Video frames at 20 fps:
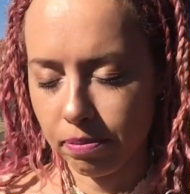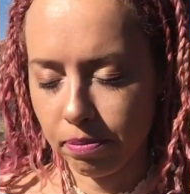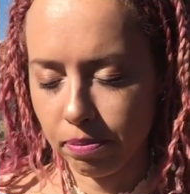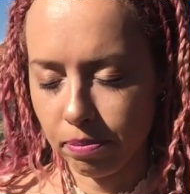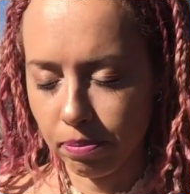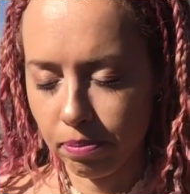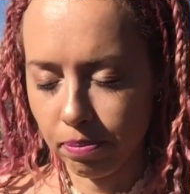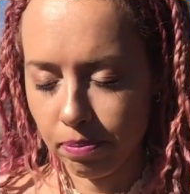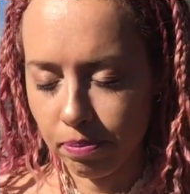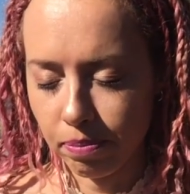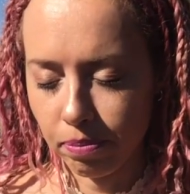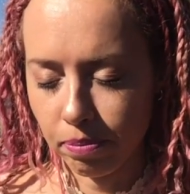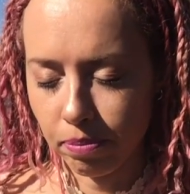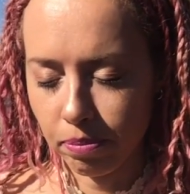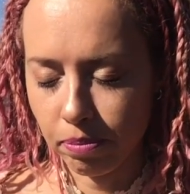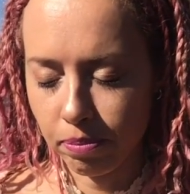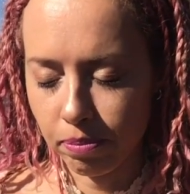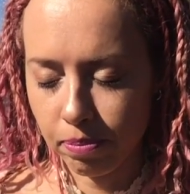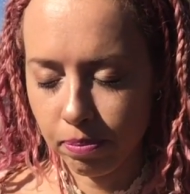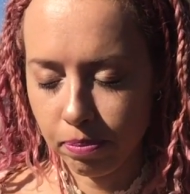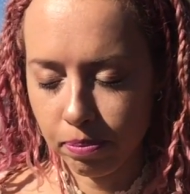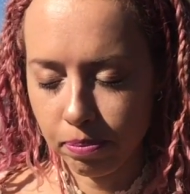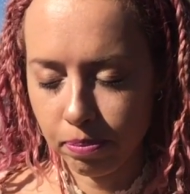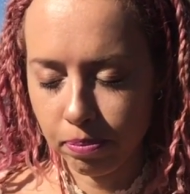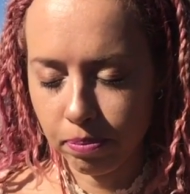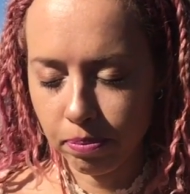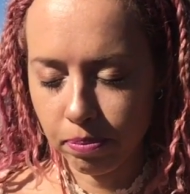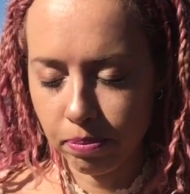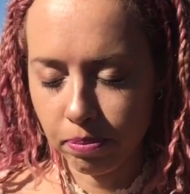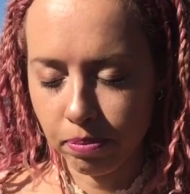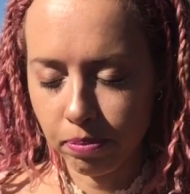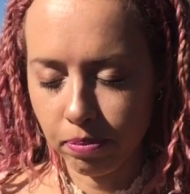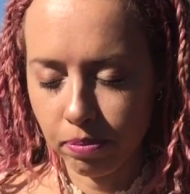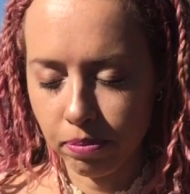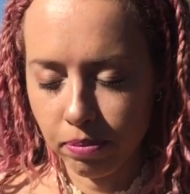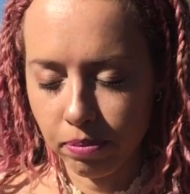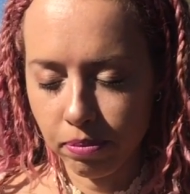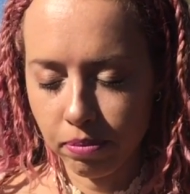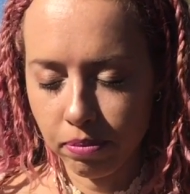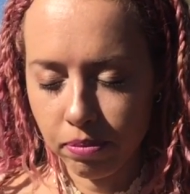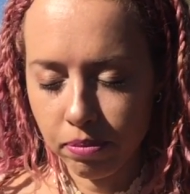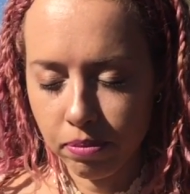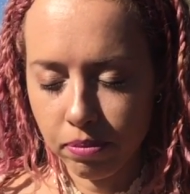(silence)